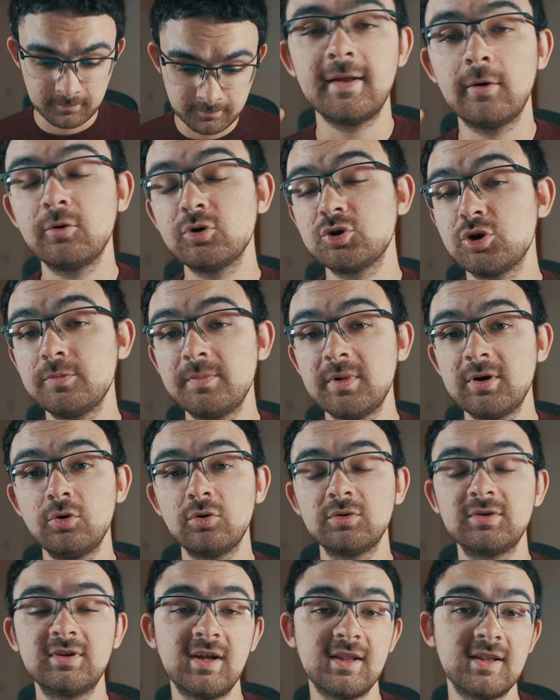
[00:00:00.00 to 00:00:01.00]
Now it should be
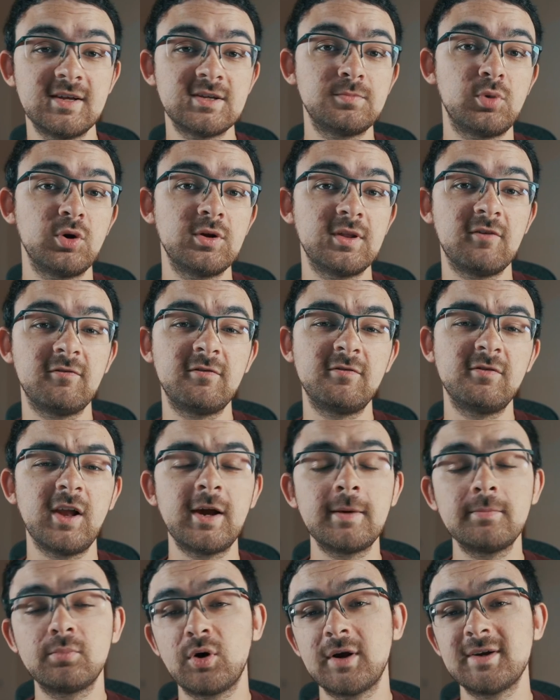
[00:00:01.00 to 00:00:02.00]
noted at this point that
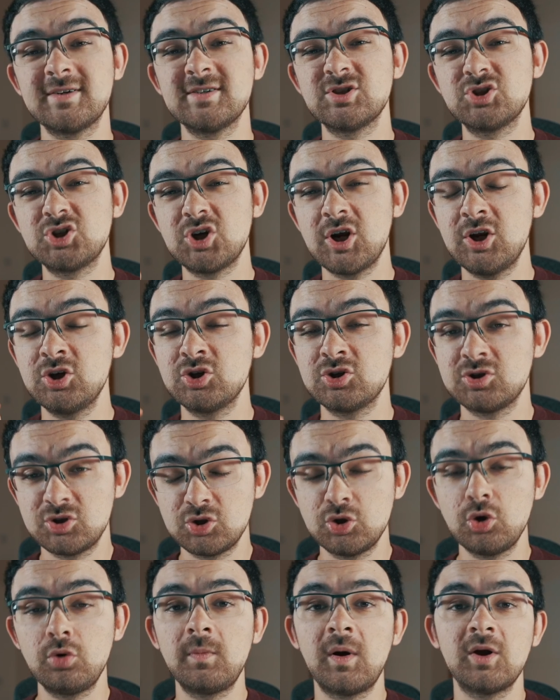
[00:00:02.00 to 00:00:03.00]
flight prices change
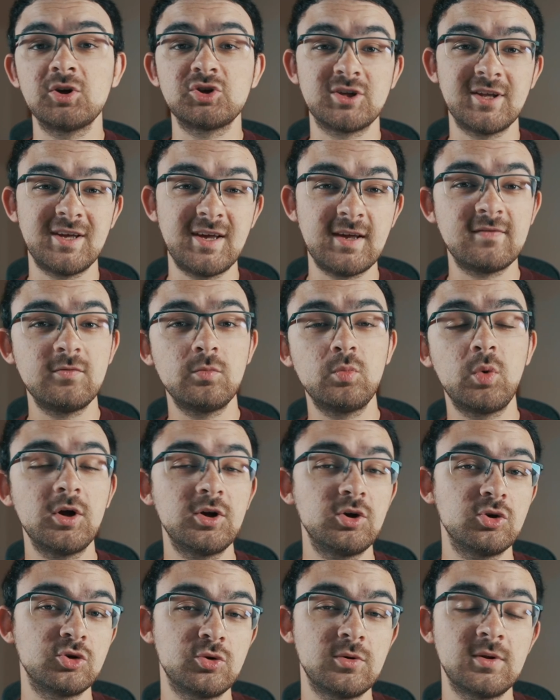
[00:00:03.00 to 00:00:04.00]
so much that even while
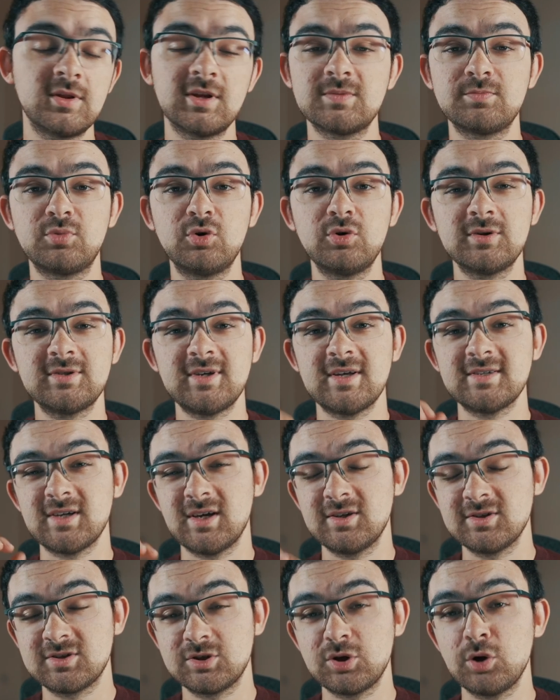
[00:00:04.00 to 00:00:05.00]
you're doing this process
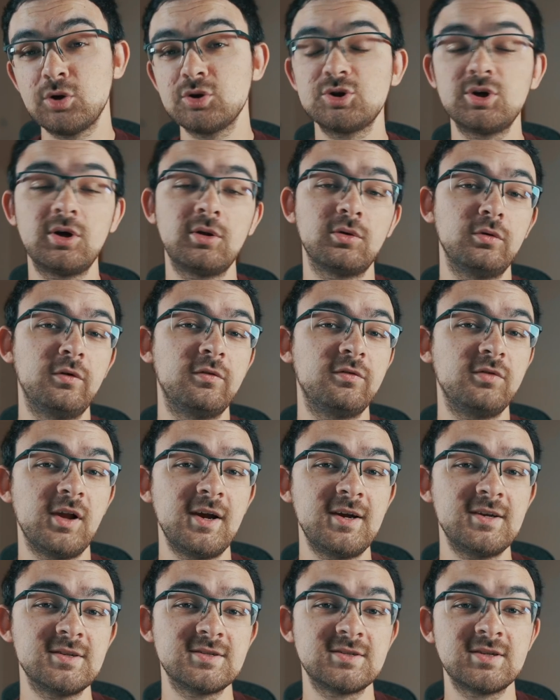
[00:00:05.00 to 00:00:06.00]
and searching through
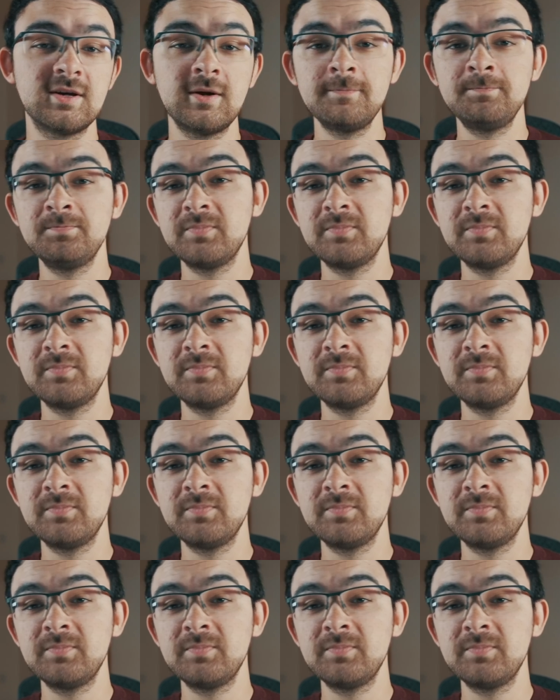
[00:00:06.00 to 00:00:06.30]
flights,